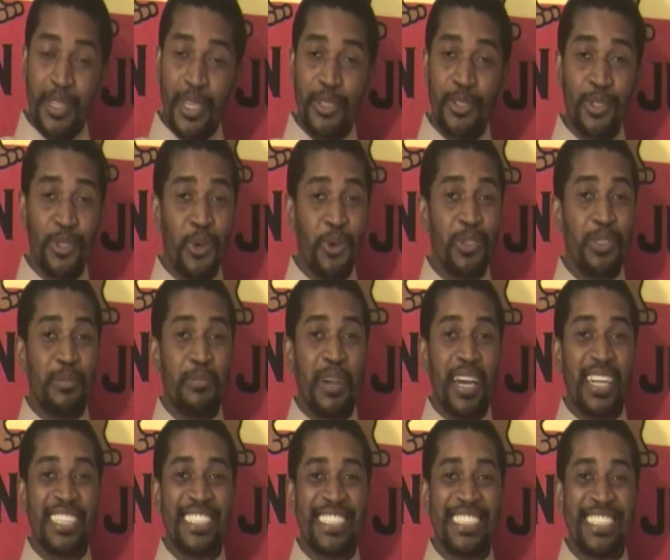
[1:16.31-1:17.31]
So His
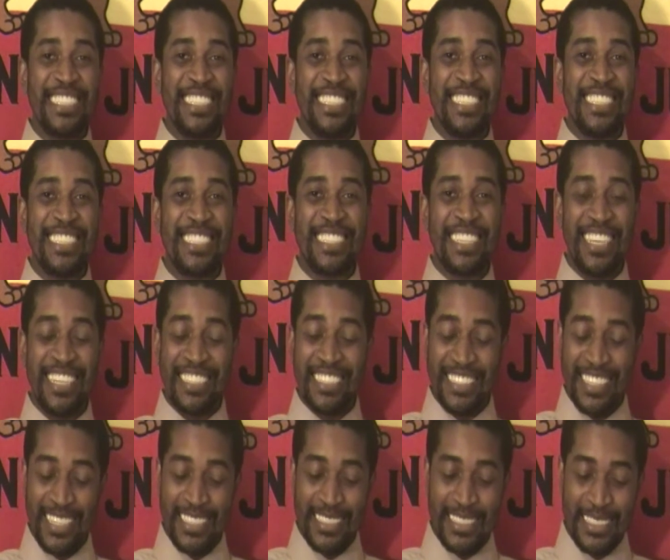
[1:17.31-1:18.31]
Majesty
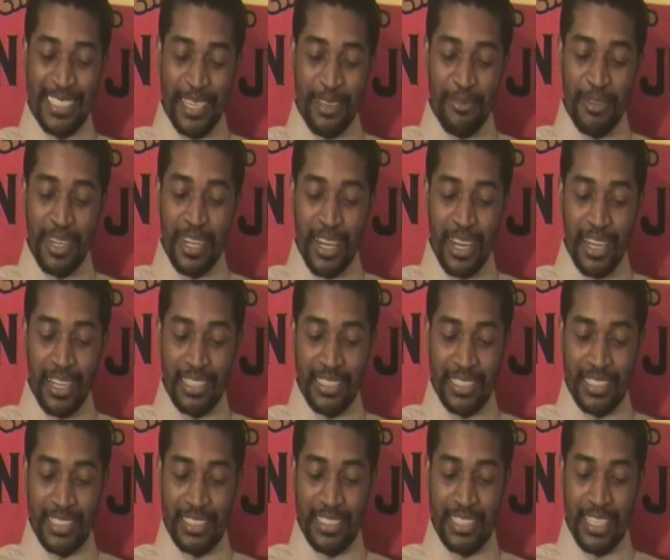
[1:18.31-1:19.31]
is giving
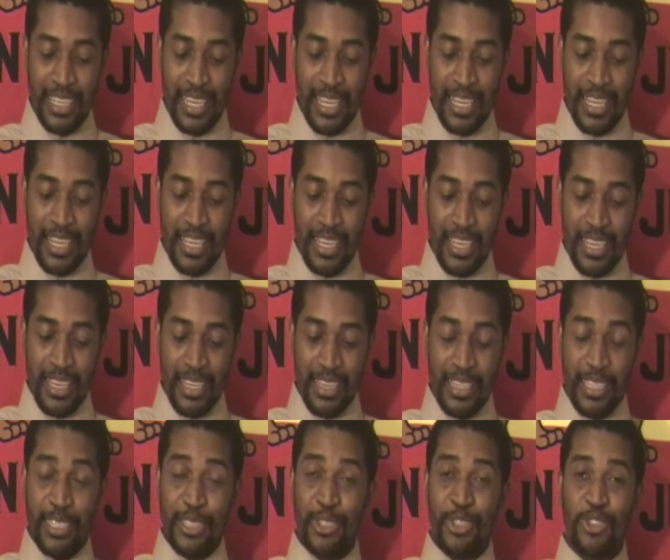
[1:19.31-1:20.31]
us
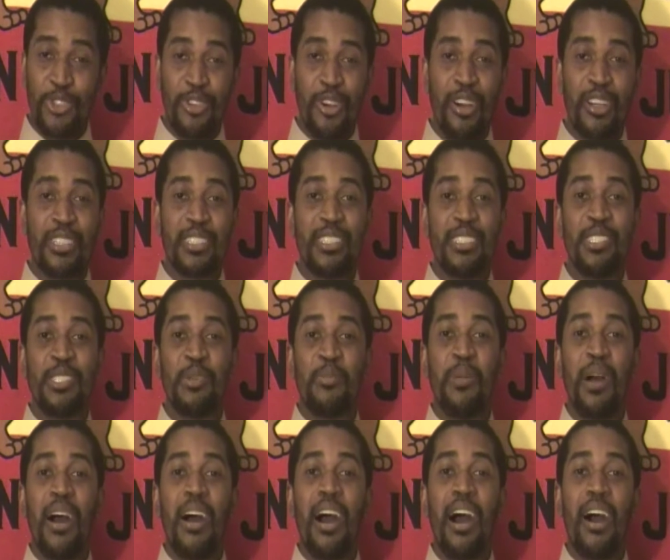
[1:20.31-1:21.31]
the instructions
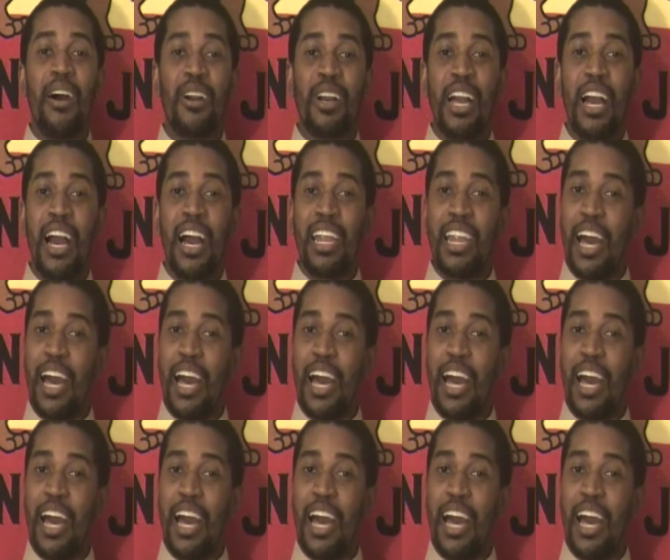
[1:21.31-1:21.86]
about how God